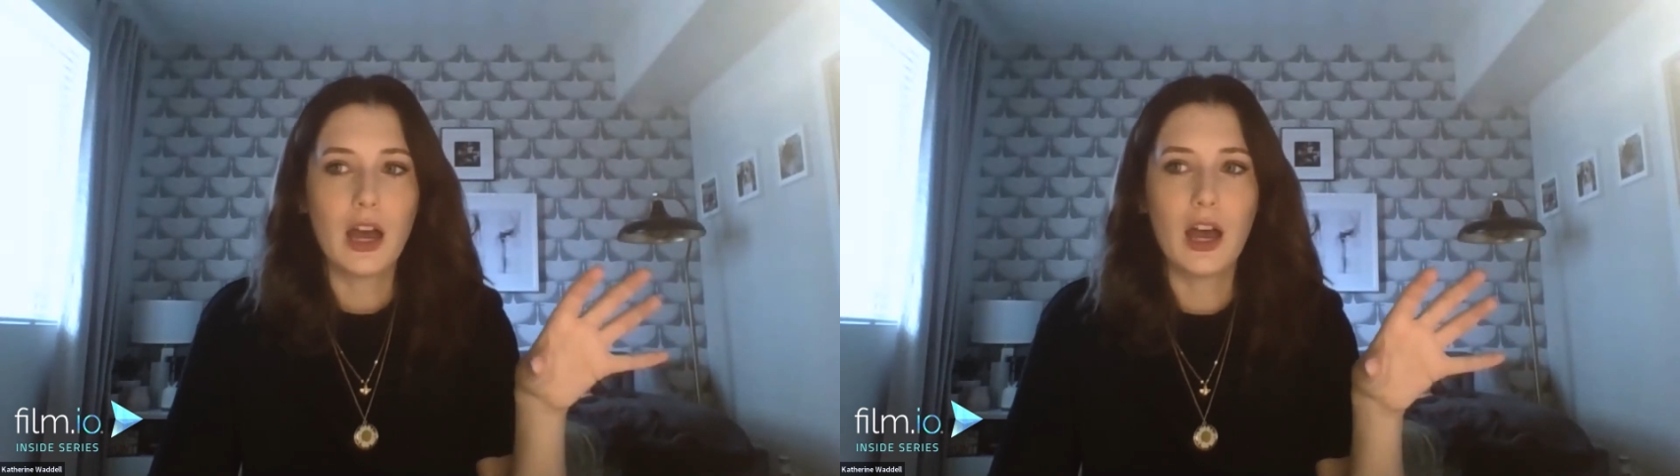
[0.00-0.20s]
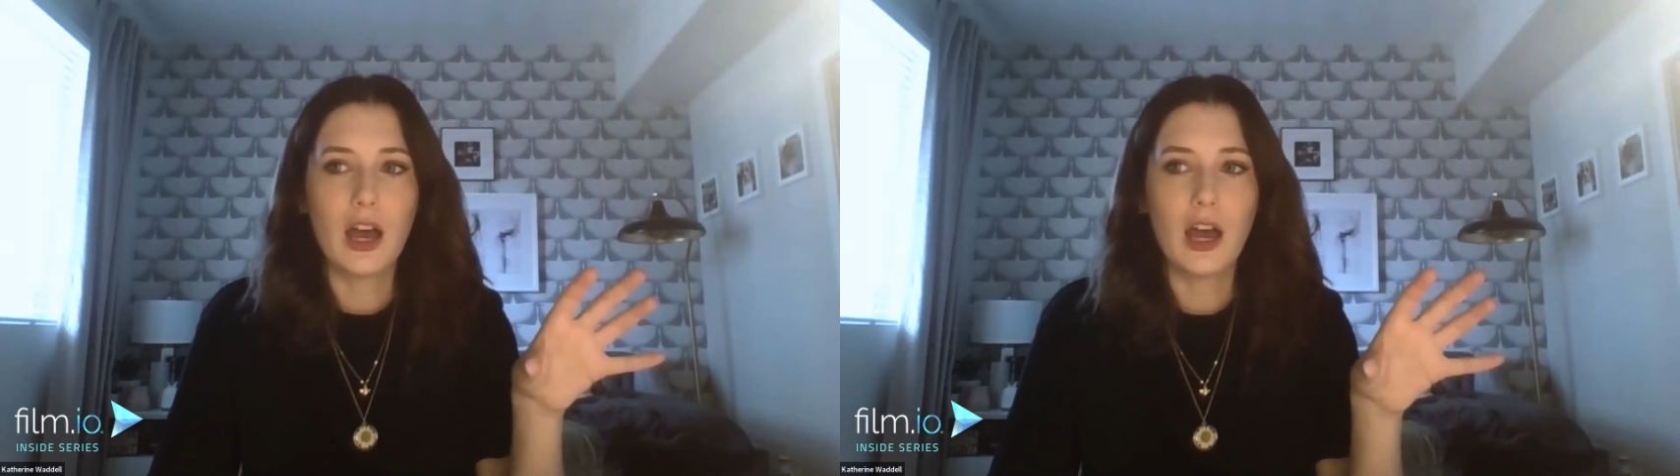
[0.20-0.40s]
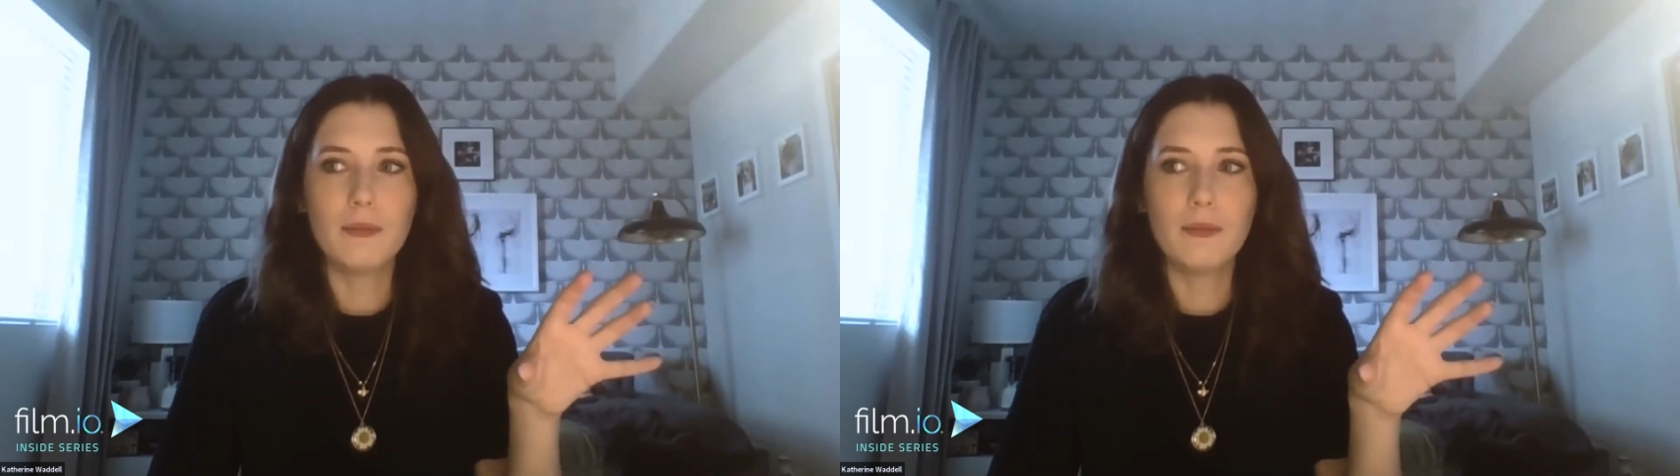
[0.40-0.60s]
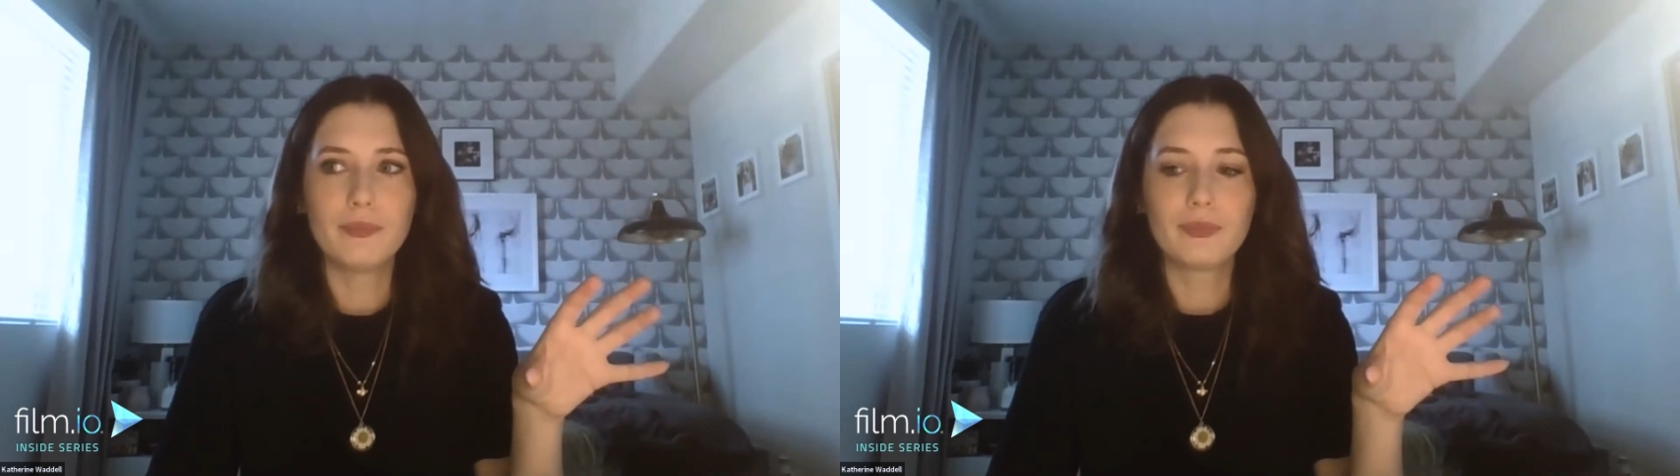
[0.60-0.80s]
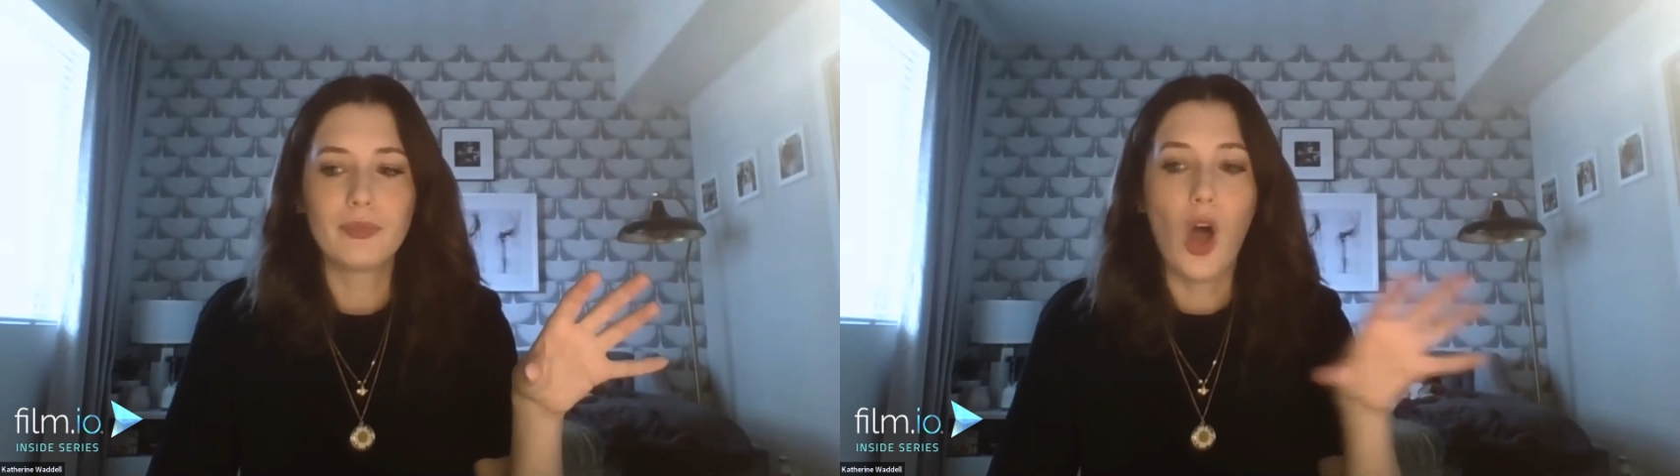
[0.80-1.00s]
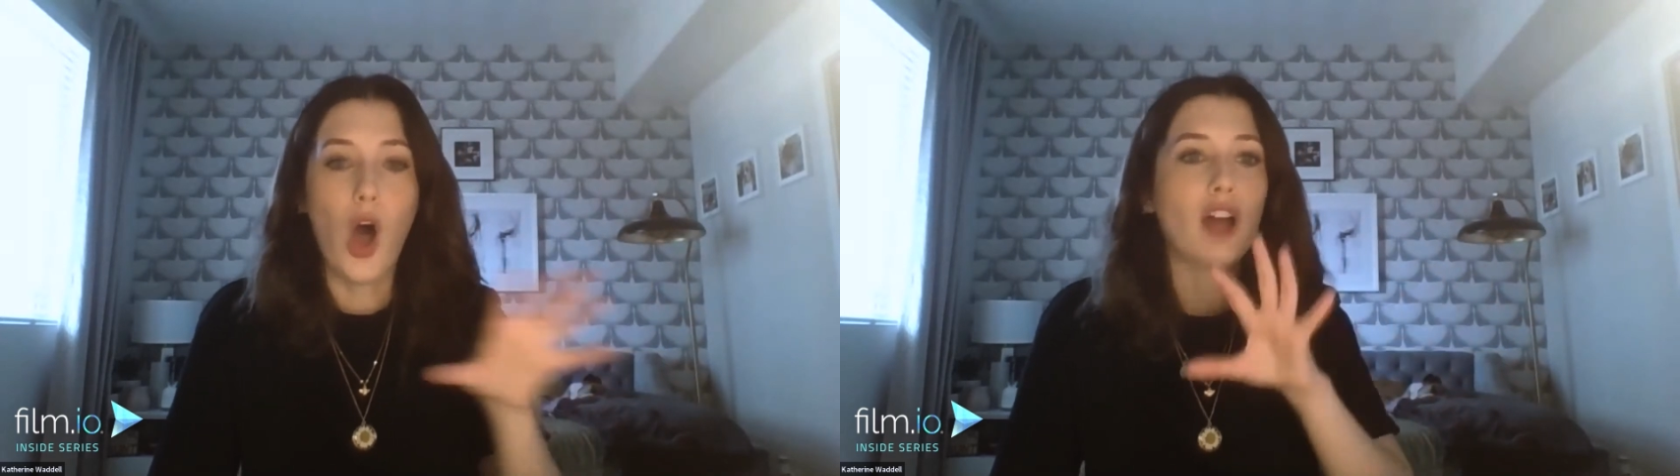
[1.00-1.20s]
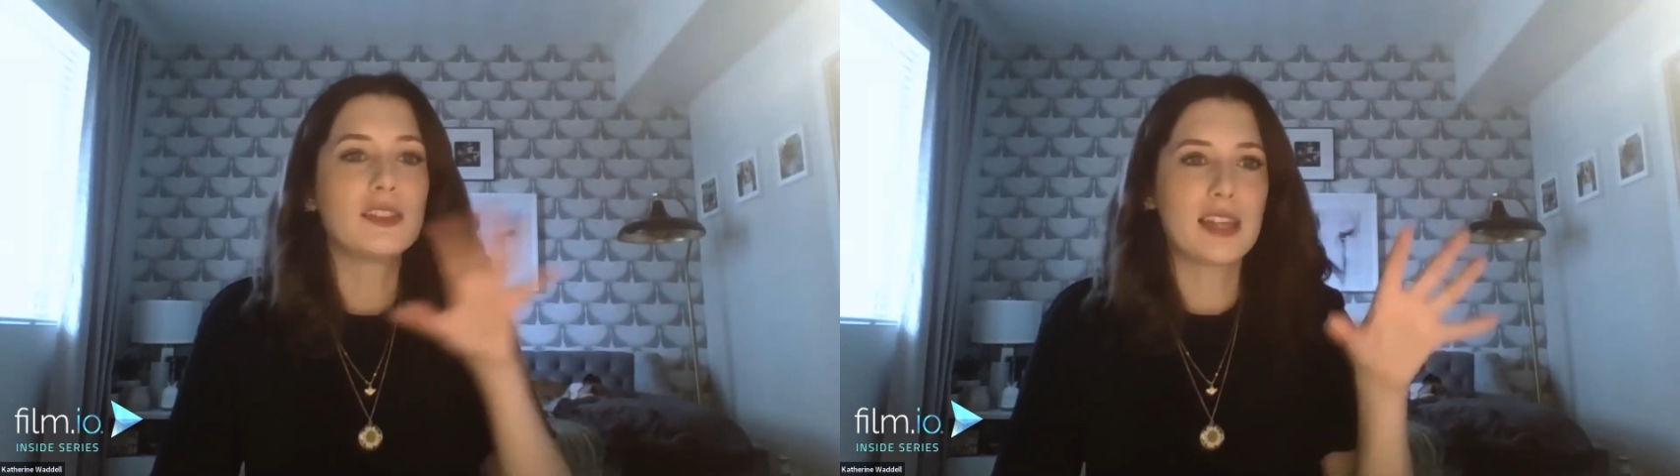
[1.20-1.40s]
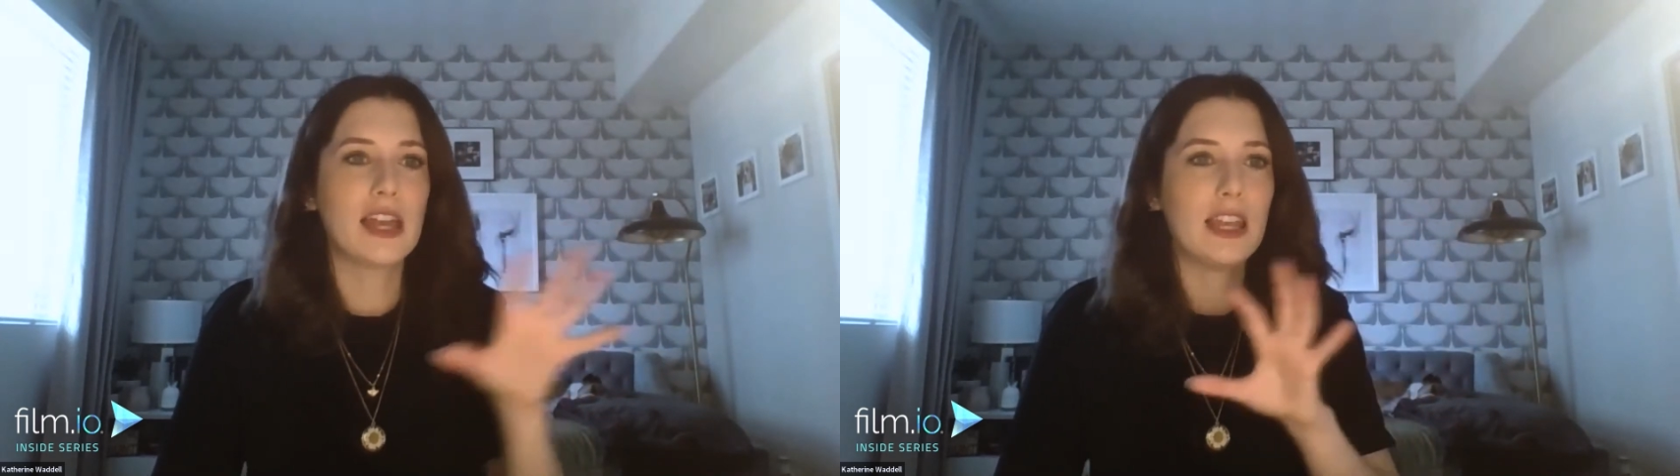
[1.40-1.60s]

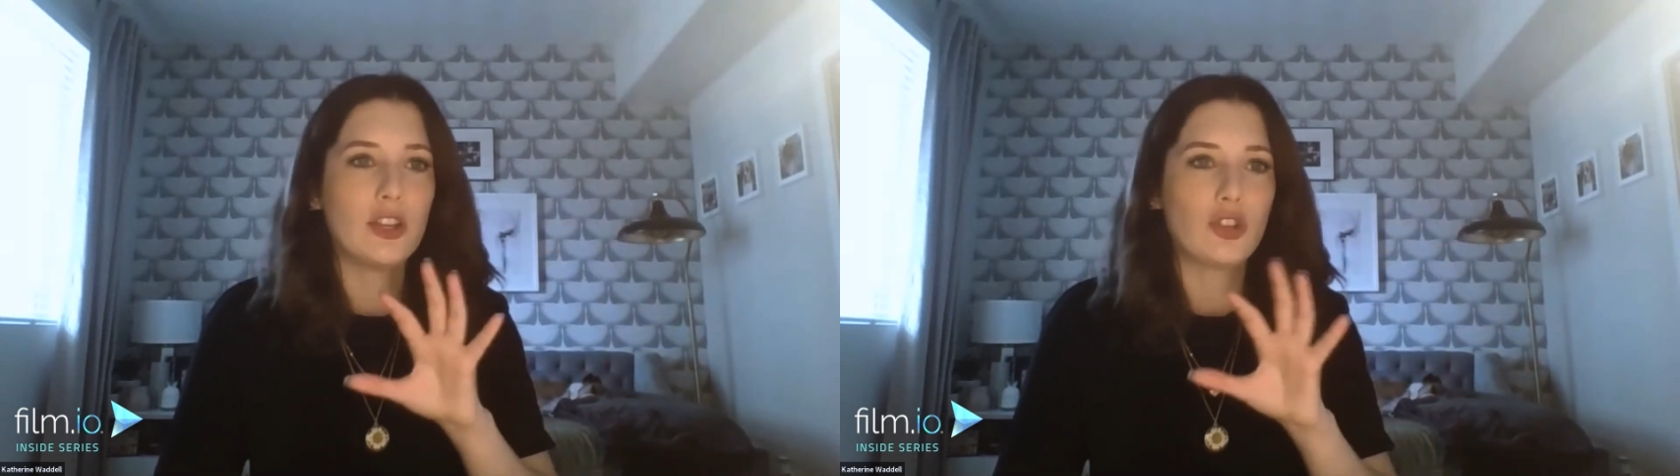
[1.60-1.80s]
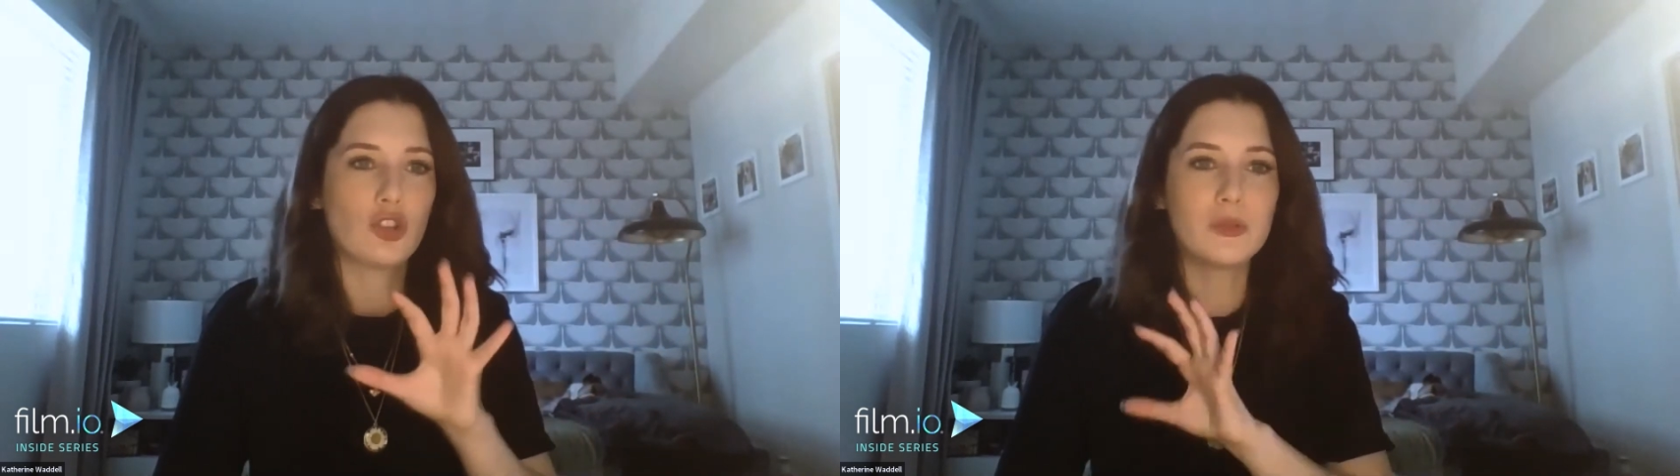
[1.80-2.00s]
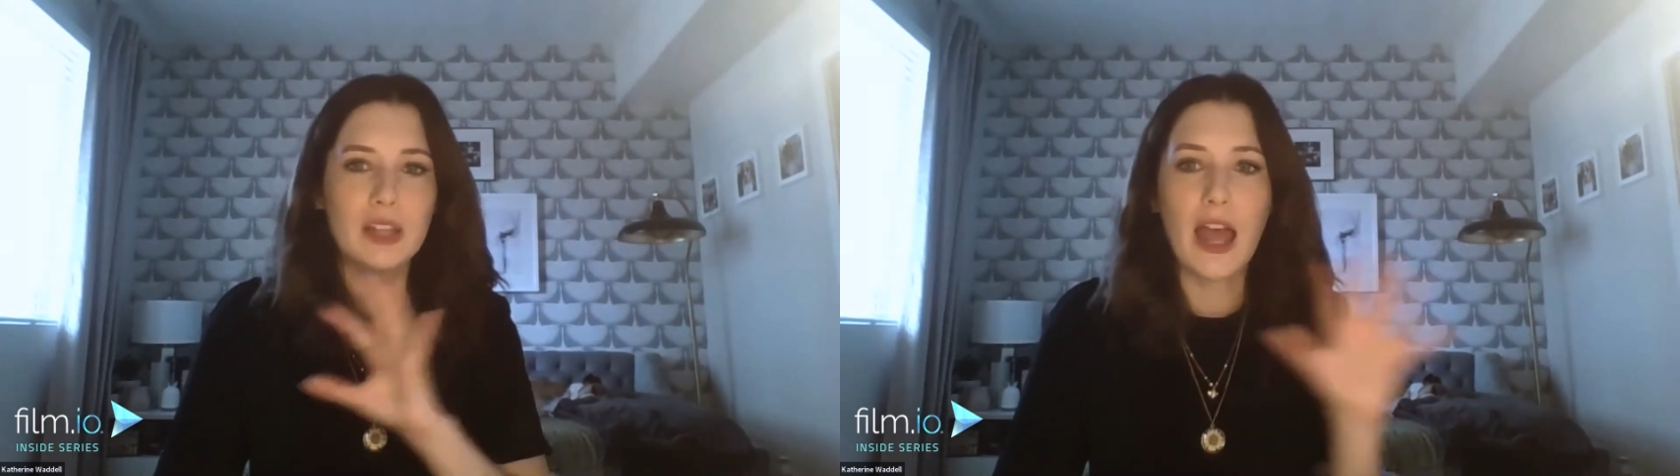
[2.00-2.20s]
on-set issues